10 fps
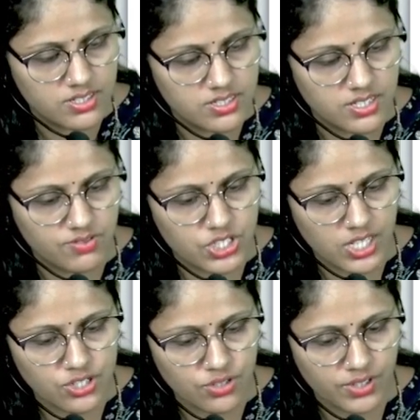See which
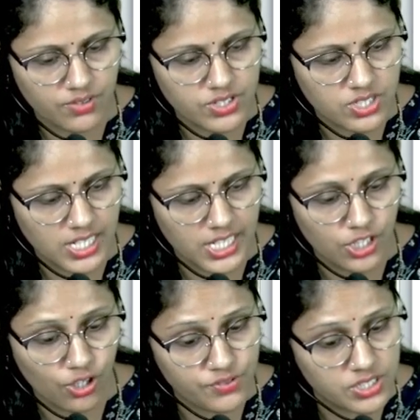kinds of equation:
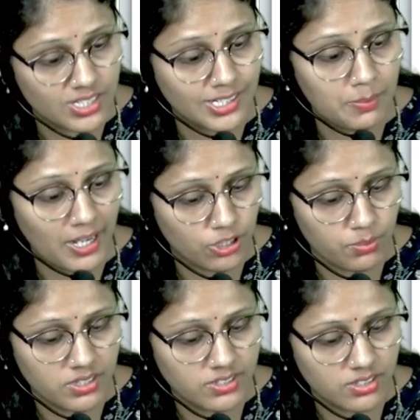area of circle,
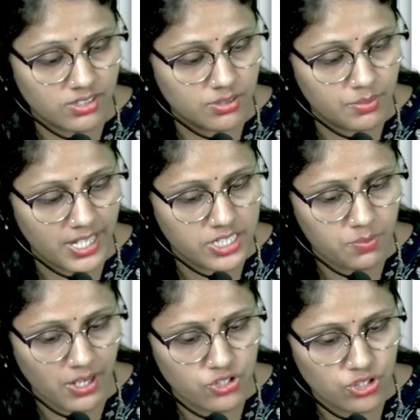binomial theorem,
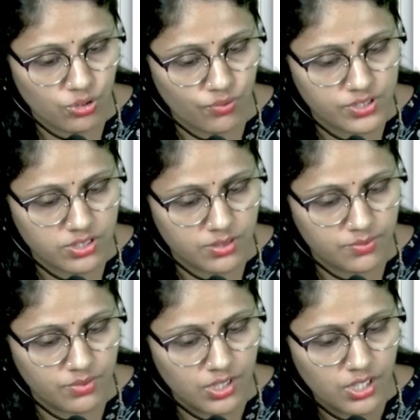expansion of
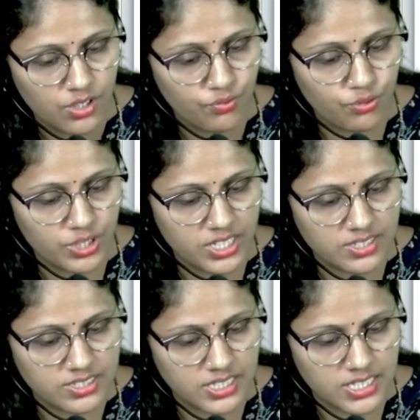sum, Fourier
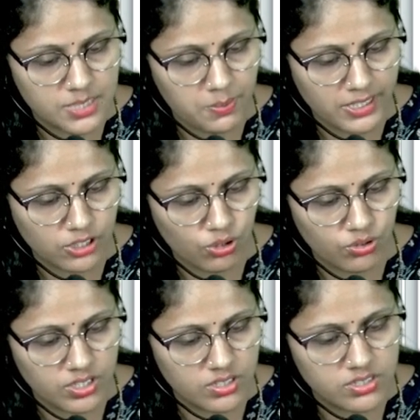series,
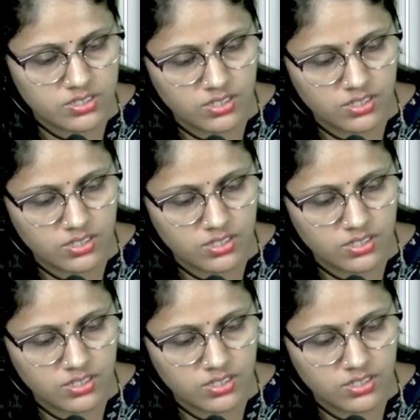Pythagoras.